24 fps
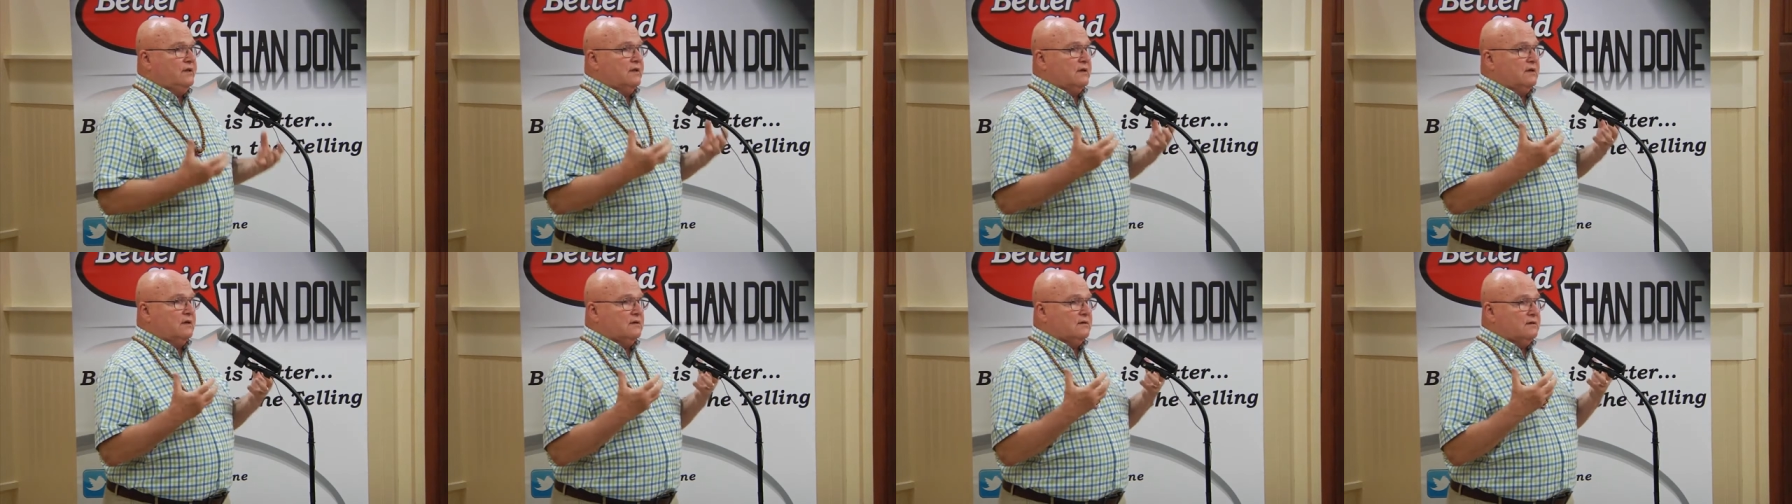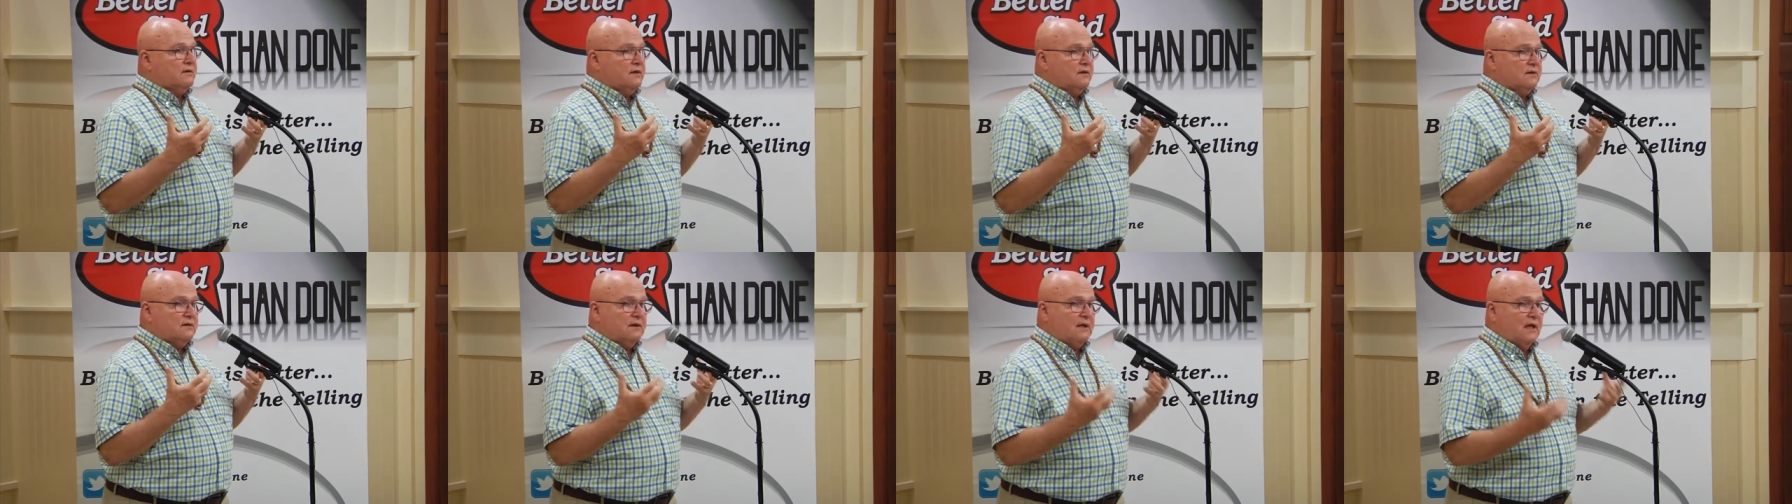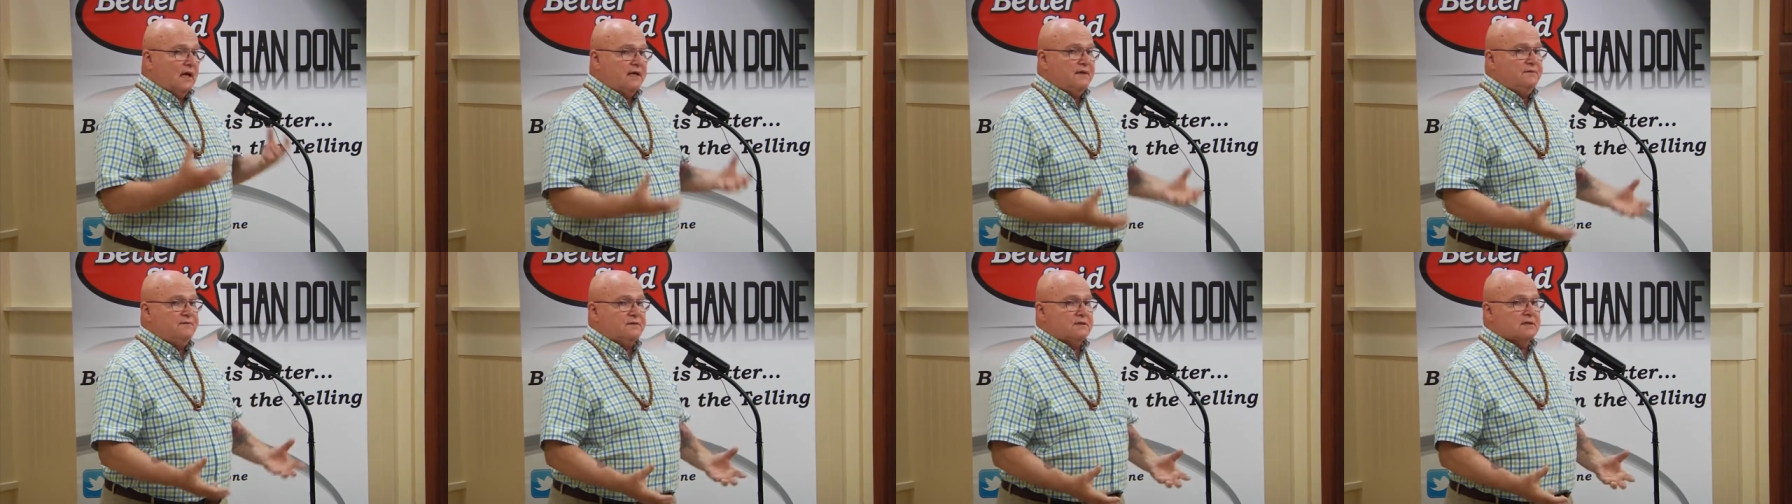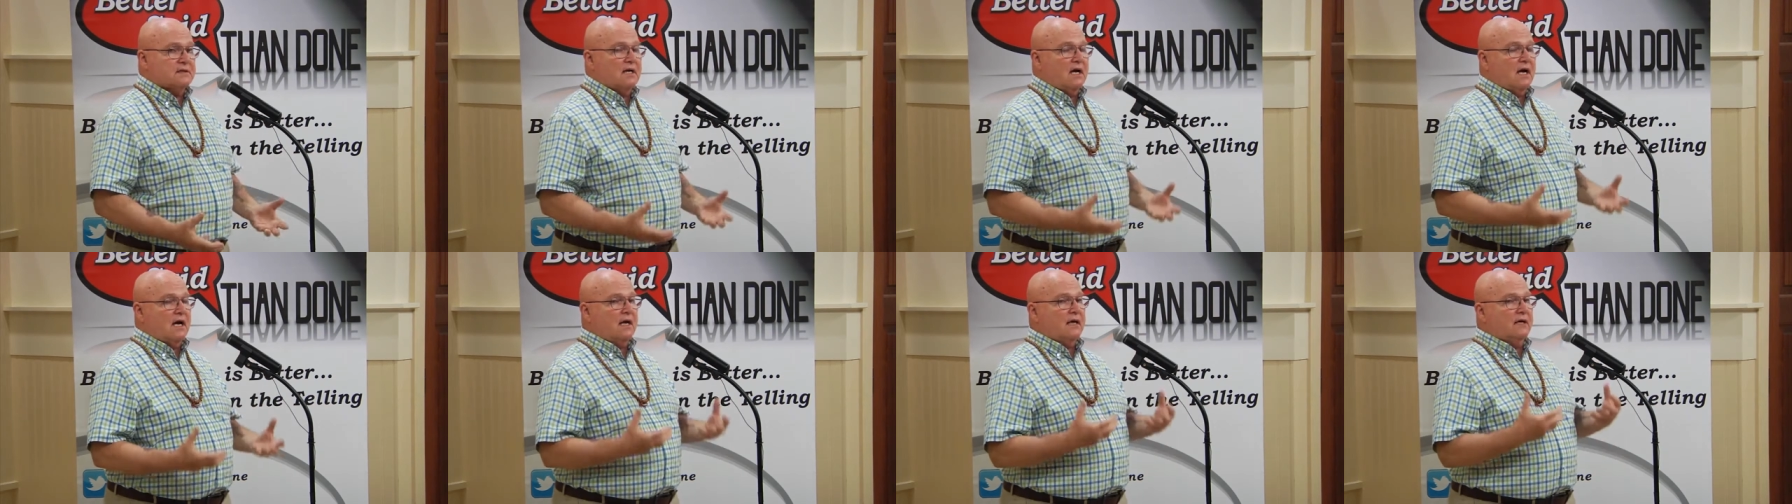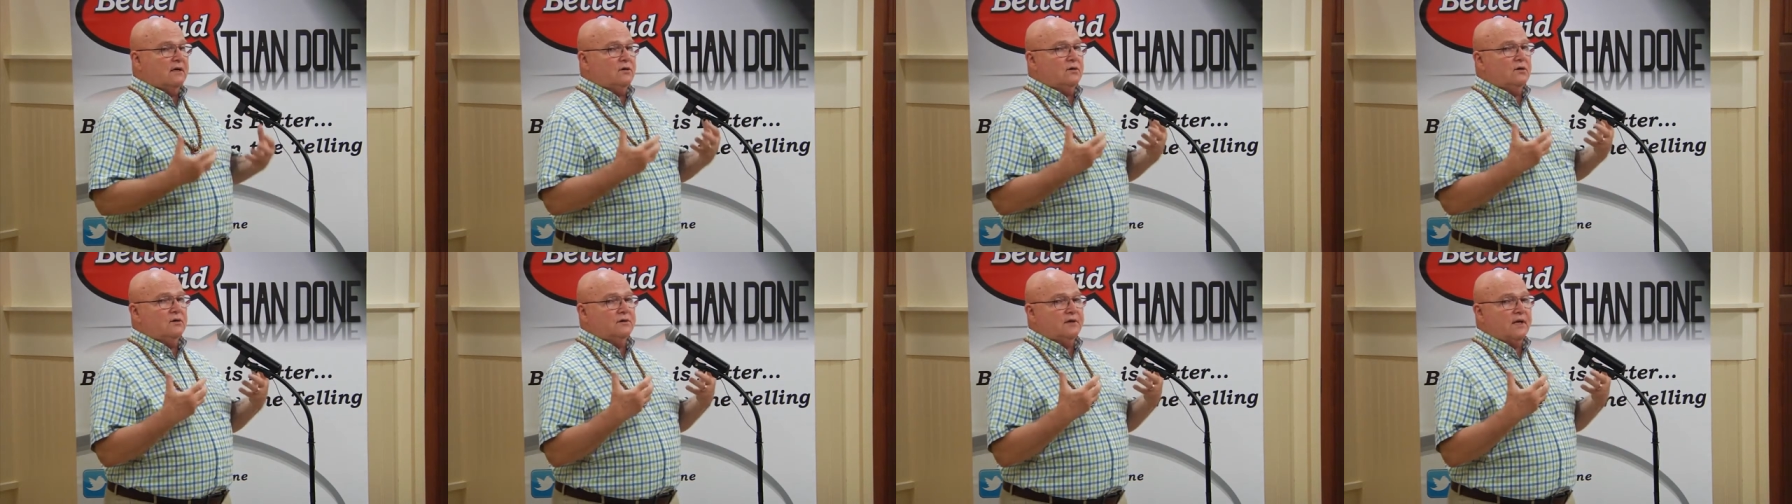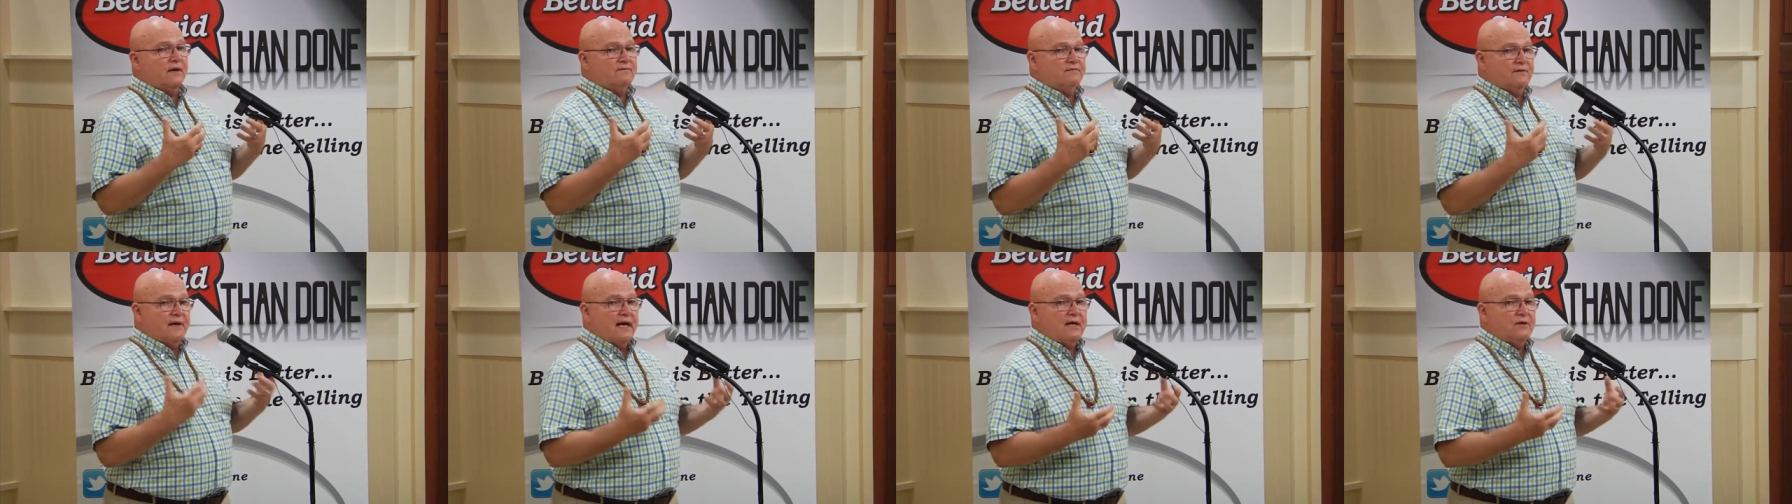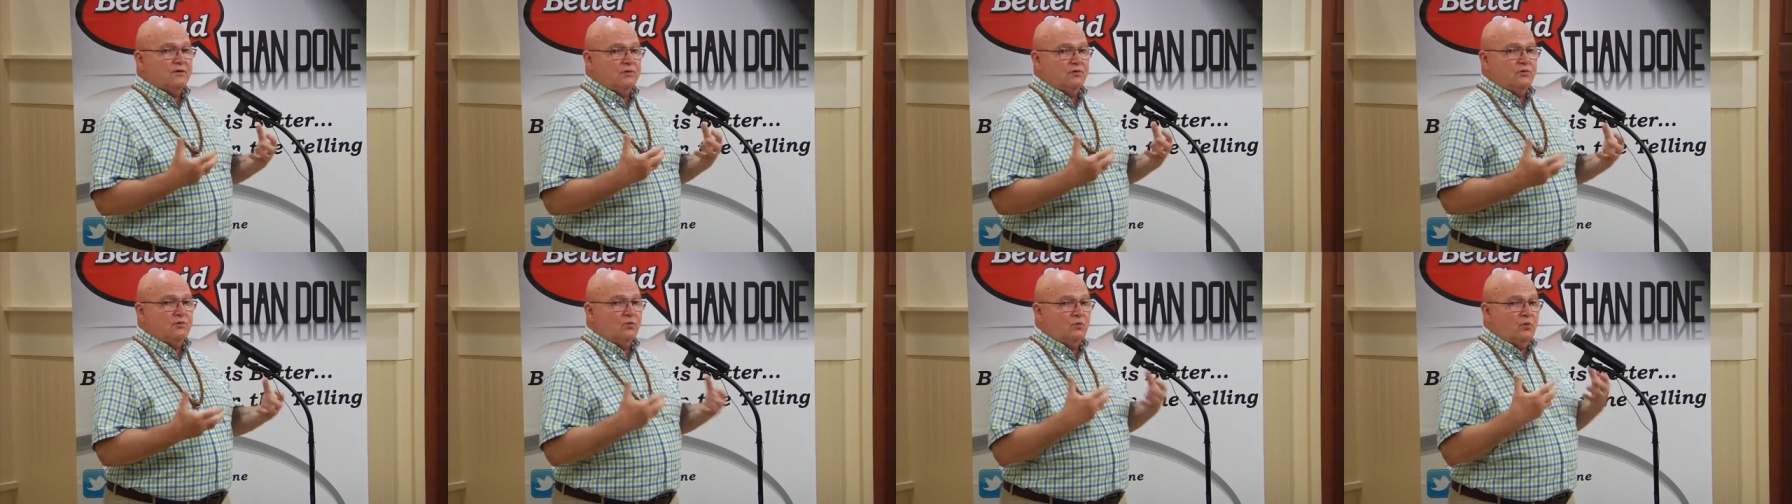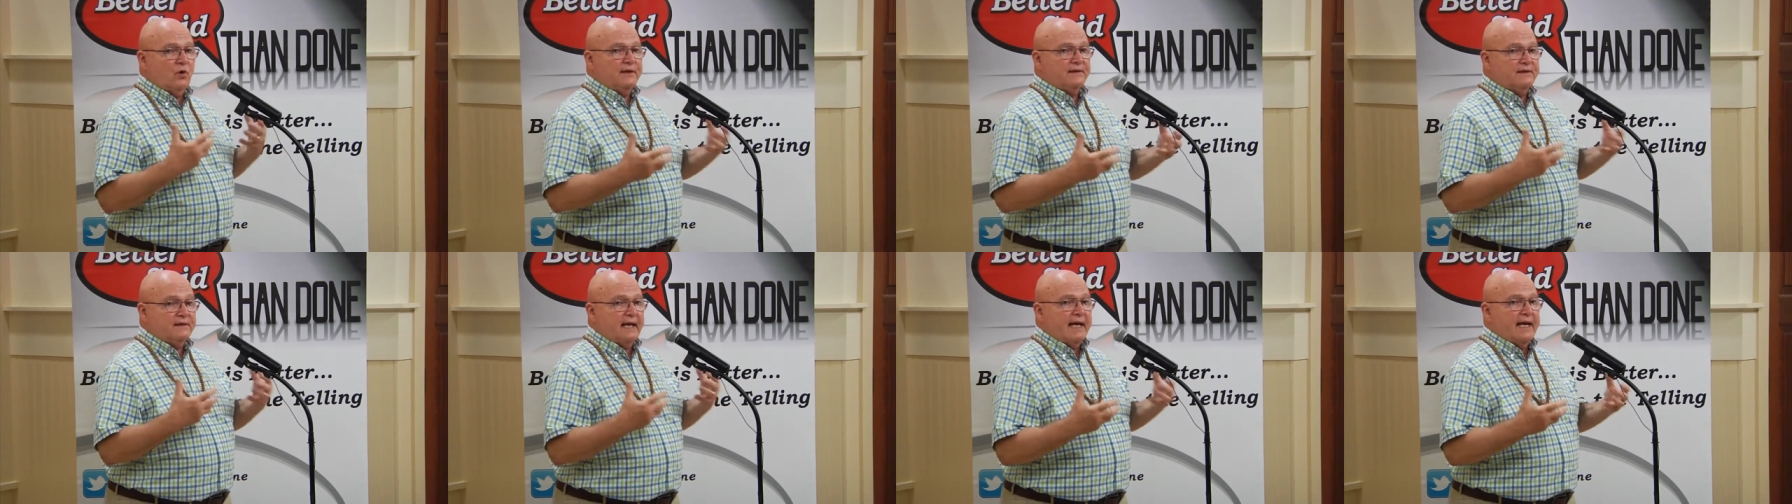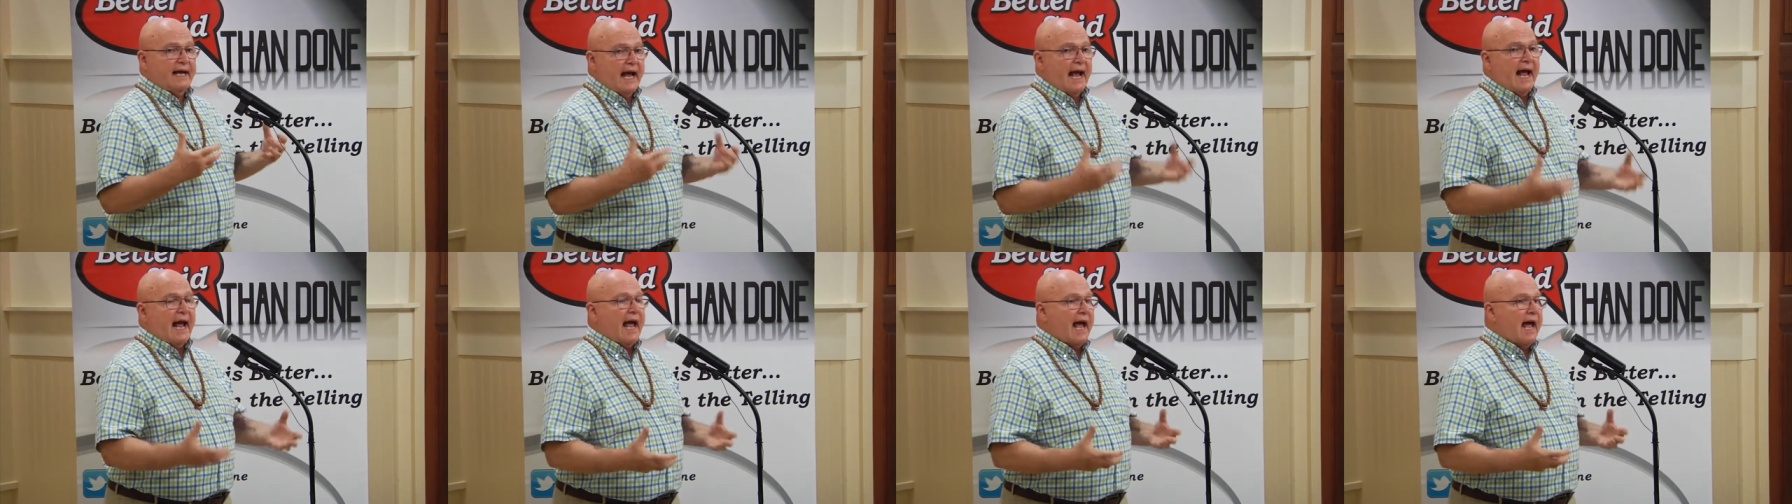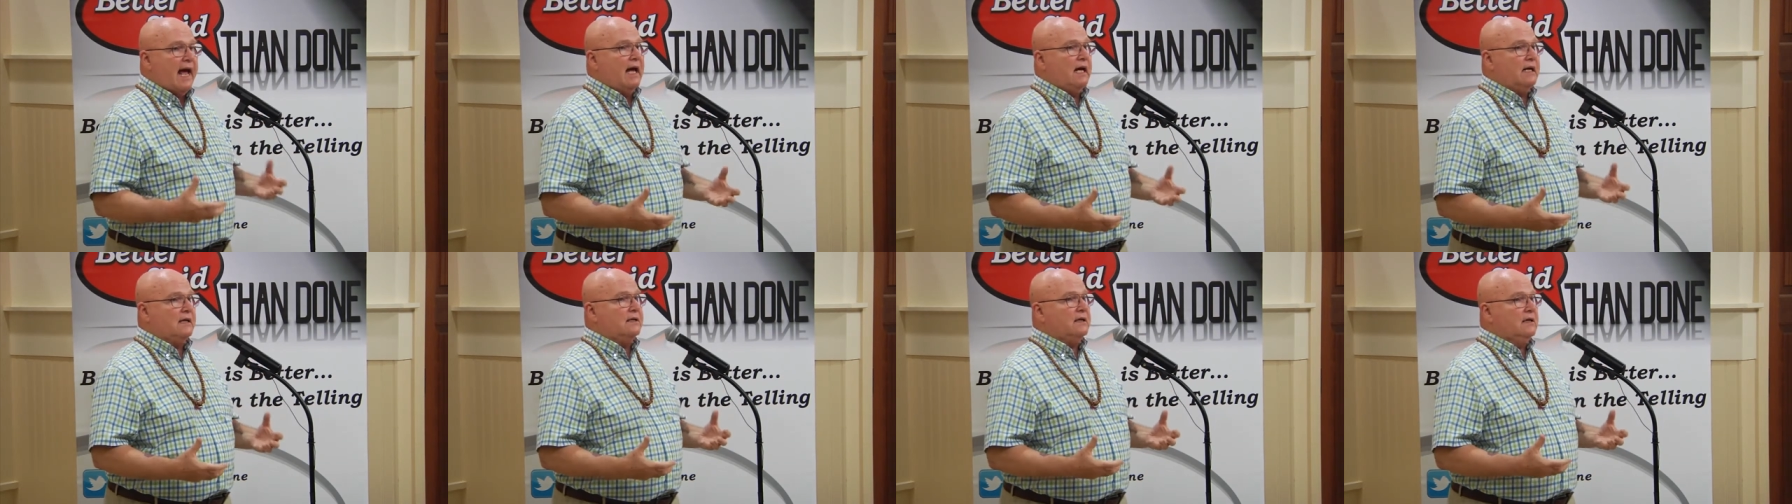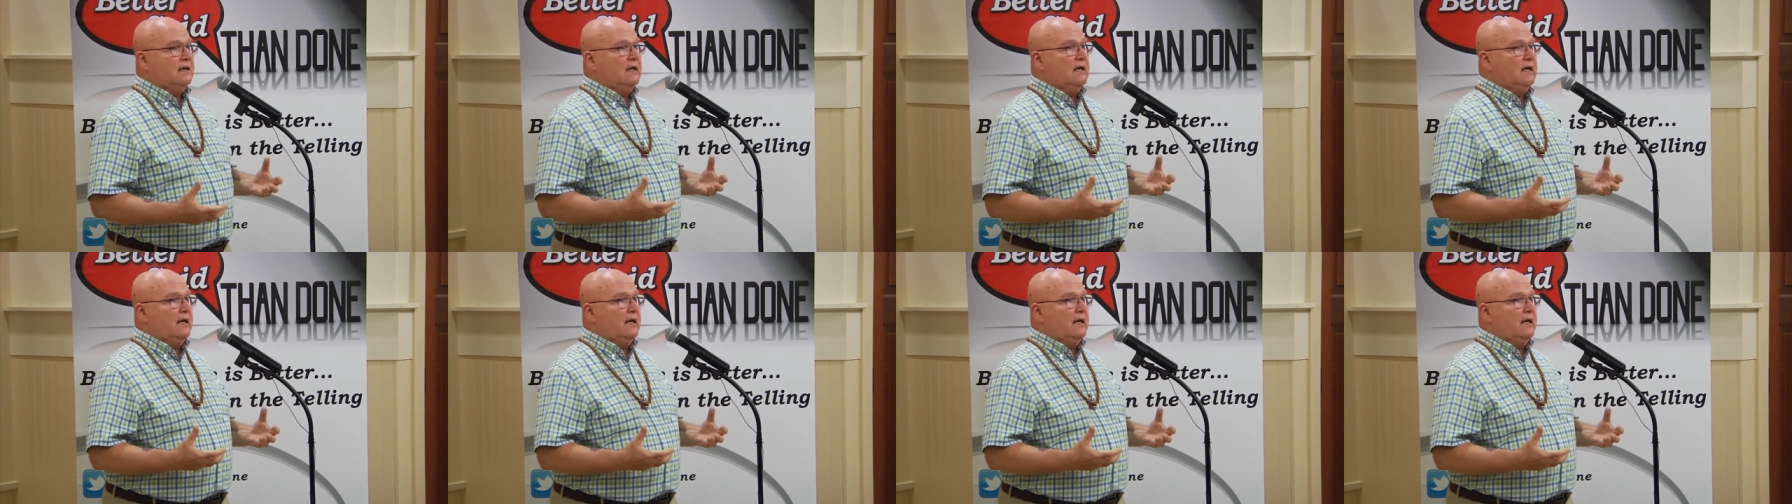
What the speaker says: their lifestyle, they valued what they had.